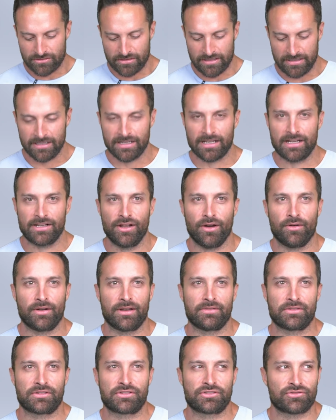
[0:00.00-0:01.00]
So I think I know what
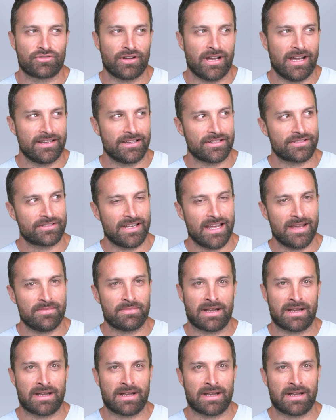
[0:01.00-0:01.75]
he was trying to say,